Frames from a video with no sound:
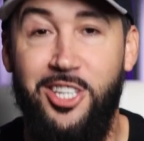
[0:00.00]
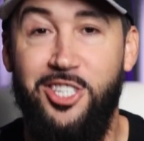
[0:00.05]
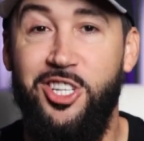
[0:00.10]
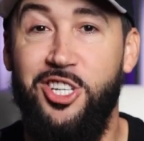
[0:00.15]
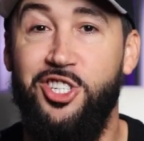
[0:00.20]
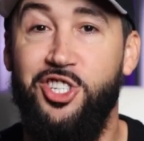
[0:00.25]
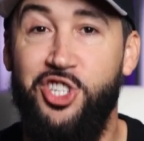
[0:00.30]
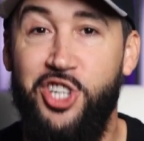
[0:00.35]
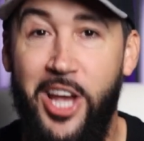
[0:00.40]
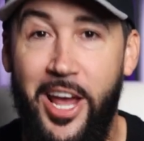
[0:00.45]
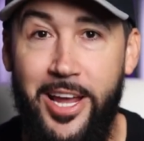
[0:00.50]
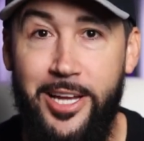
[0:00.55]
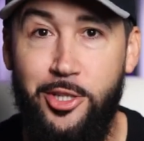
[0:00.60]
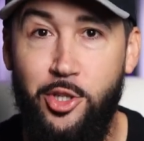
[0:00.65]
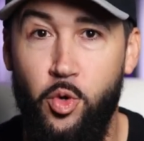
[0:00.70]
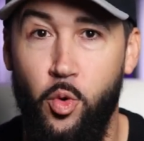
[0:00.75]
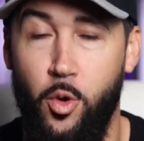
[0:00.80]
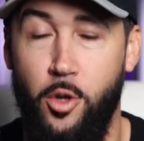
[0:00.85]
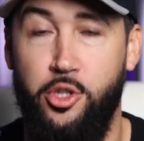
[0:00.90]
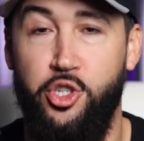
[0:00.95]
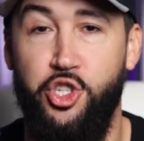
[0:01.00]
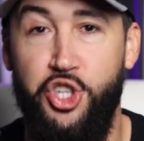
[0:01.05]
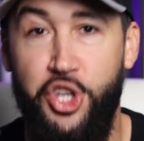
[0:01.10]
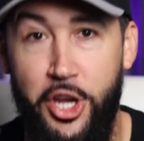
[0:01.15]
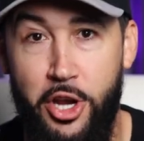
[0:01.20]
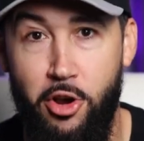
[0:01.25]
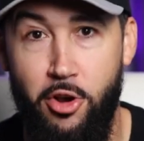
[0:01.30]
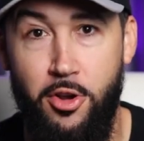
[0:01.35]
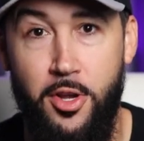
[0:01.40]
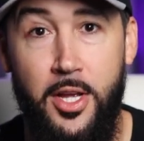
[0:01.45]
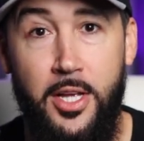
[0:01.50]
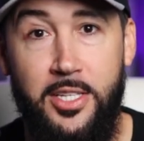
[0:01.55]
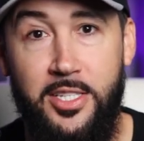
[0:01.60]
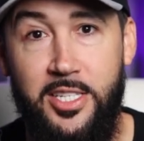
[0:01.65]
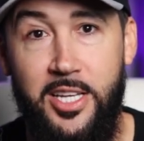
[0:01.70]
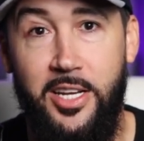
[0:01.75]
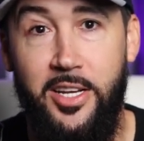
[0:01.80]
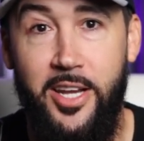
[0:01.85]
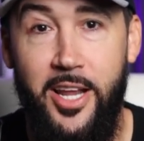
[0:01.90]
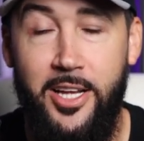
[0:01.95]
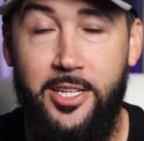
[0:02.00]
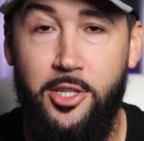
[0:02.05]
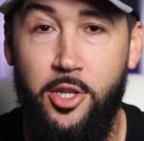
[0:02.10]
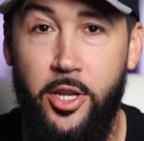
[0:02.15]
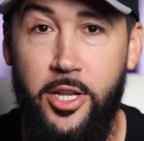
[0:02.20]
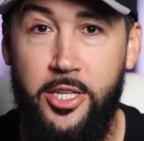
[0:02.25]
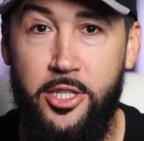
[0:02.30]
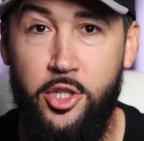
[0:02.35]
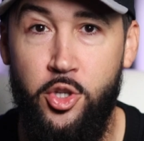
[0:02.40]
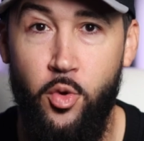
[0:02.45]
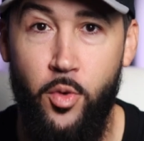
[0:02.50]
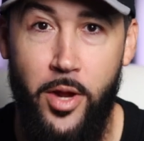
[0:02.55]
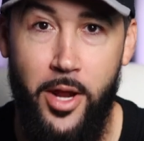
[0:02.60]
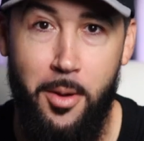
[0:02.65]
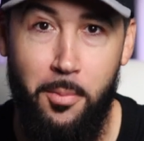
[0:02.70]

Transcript: She's chained to her chair, sitting next to these two